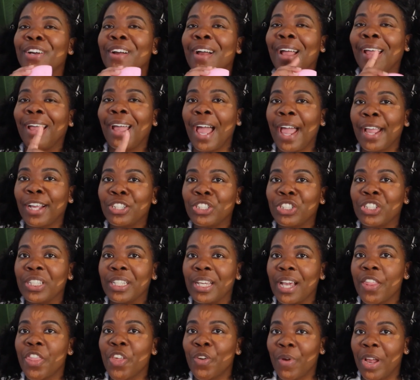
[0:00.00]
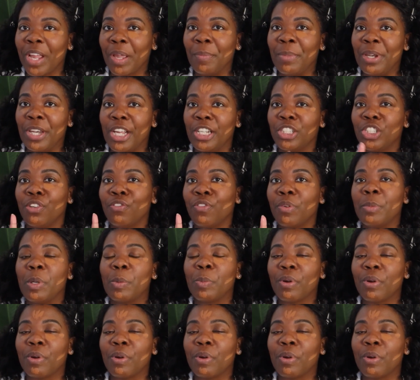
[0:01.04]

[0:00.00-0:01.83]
I actually got the recommendation from a